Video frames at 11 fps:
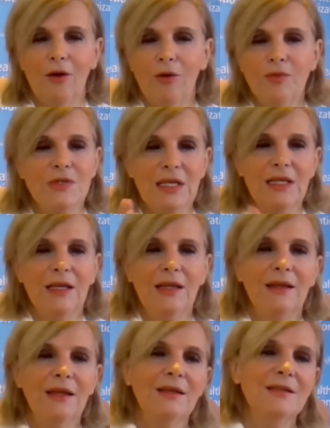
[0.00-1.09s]
obviously
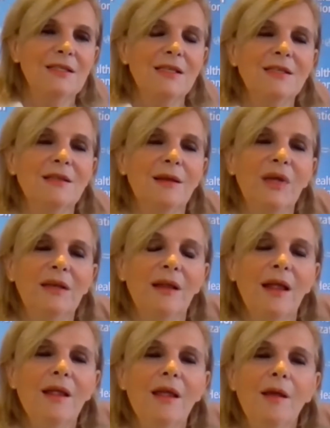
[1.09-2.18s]
the system and
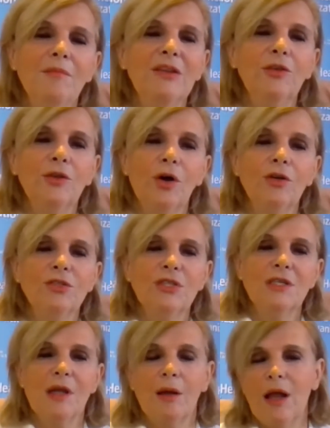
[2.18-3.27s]

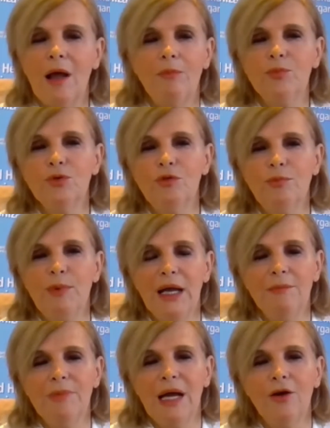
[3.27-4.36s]
methodologies are approved
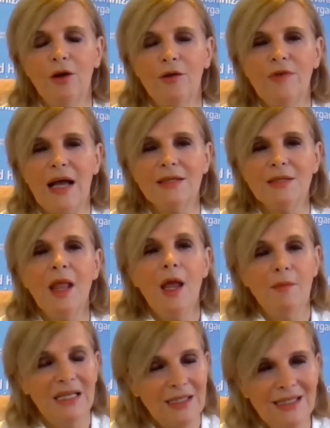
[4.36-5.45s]
by all of us.
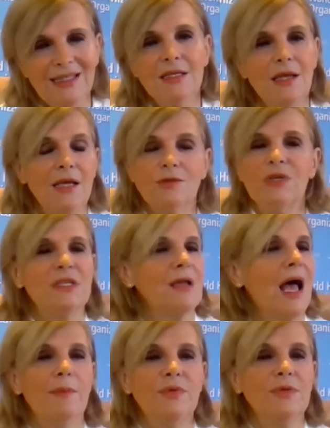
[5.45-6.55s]
But in this case was
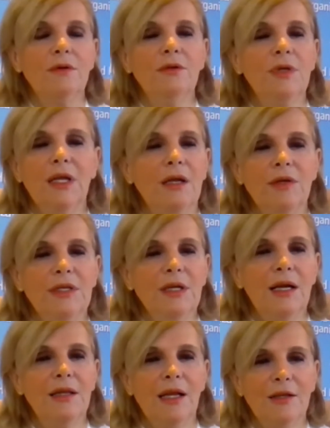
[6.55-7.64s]
absolutely
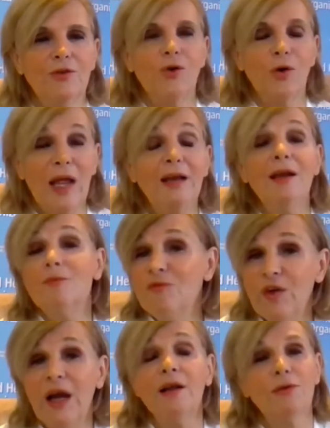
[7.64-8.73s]
critical, that role, and
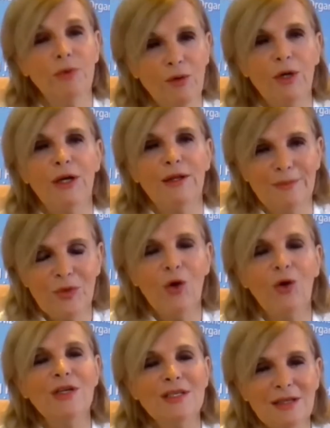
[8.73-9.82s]
very rewarding.
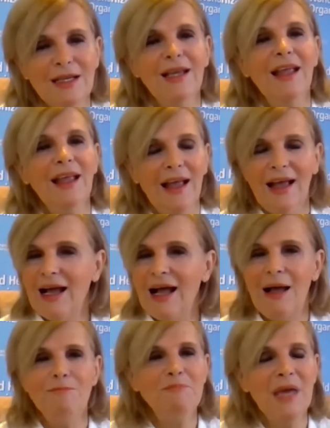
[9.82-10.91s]
Honestly,
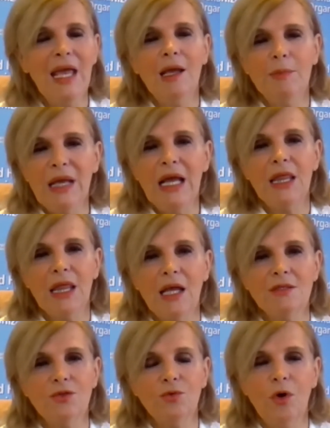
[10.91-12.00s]
big
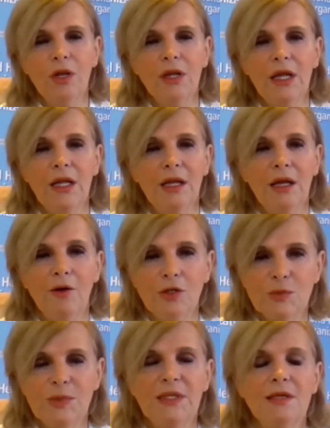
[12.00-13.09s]
thanks to all the
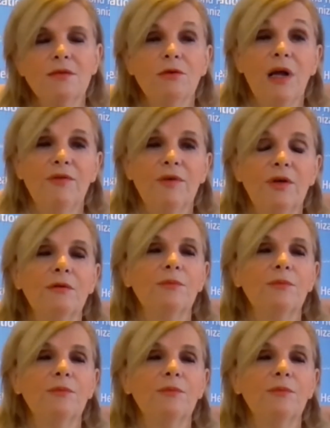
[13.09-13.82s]
hospitals who have